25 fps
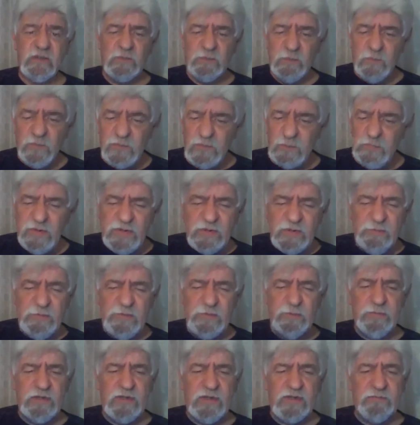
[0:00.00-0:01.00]
But many
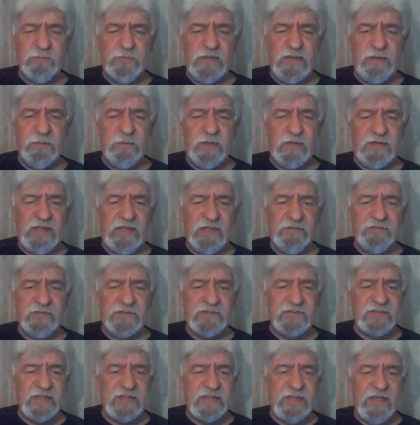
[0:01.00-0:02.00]
people I've met in my life they
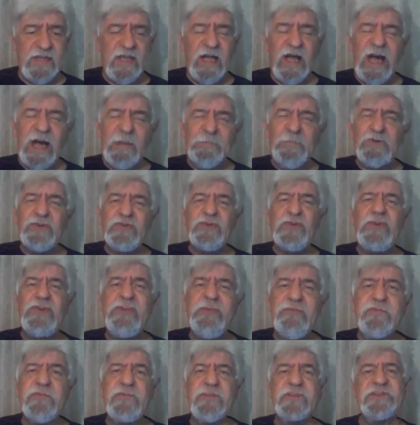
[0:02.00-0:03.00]
say, I'm not ready
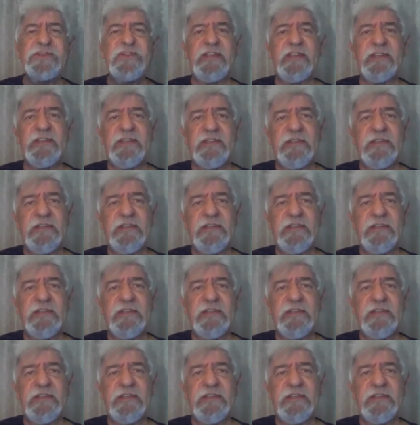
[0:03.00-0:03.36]
for this yet.